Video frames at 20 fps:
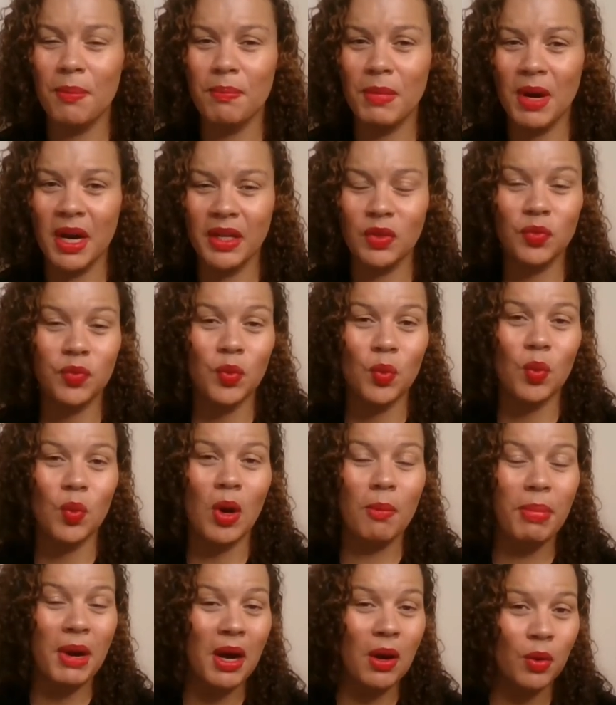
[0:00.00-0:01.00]
mindful
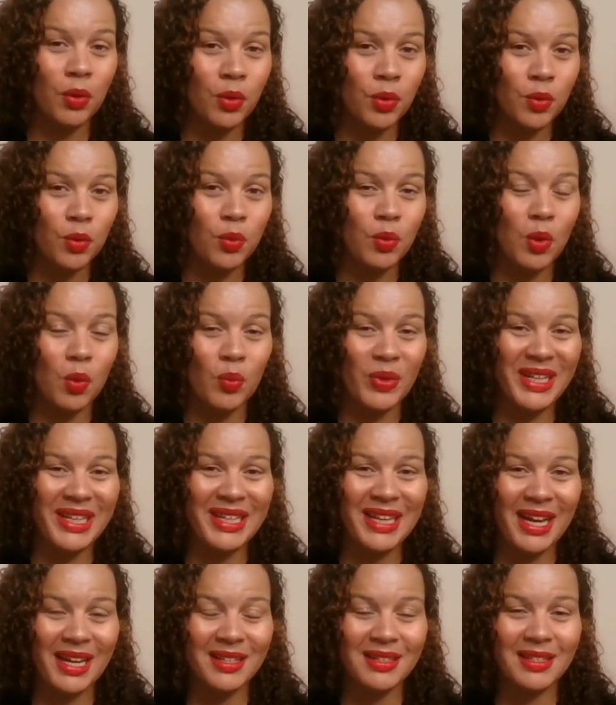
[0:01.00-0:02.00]
about who we
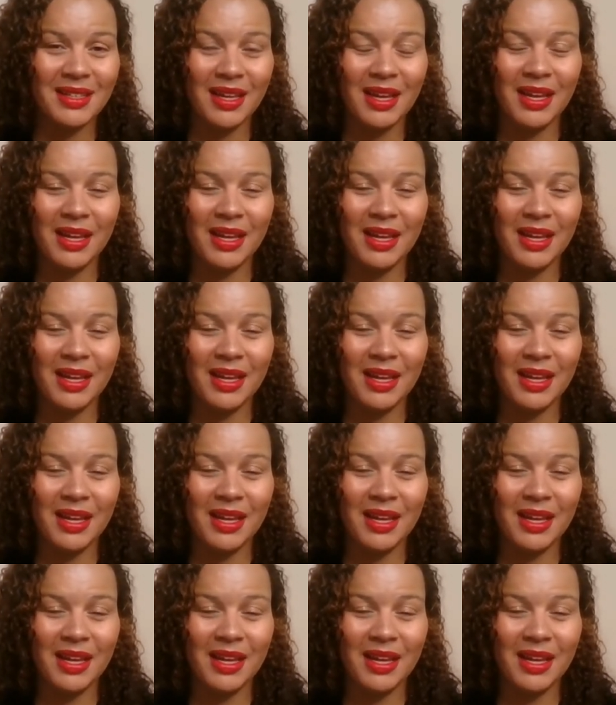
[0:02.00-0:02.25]
let